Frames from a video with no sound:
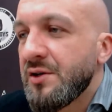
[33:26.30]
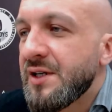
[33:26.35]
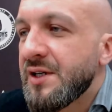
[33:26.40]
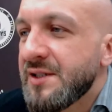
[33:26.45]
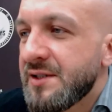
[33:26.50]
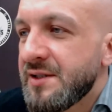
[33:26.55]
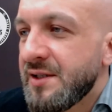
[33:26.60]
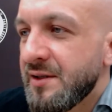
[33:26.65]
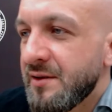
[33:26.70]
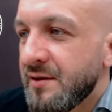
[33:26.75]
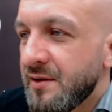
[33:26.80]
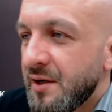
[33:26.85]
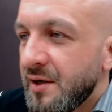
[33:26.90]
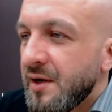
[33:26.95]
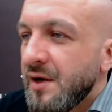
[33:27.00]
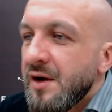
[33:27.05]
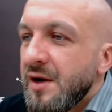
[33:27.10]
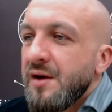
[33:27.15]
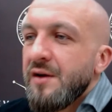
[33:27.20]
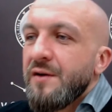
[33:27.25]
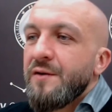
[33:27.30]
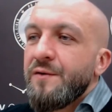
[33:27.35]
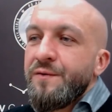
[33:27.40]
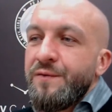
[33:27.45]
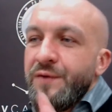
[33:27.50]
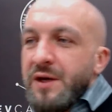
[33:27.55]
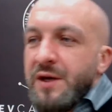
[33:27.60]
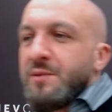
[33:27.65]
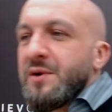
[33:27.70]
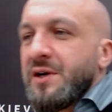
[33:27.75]
as the
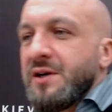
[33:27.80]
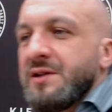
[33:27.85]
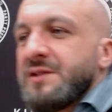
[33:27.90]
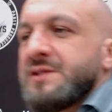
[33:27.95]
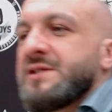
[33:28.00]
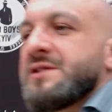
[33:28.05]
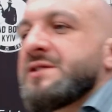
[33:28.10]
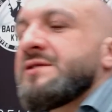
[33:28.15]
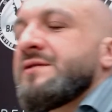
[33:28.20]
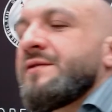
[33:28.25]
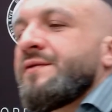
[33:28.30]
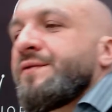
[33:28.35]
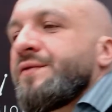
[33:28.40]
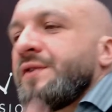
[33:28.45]
females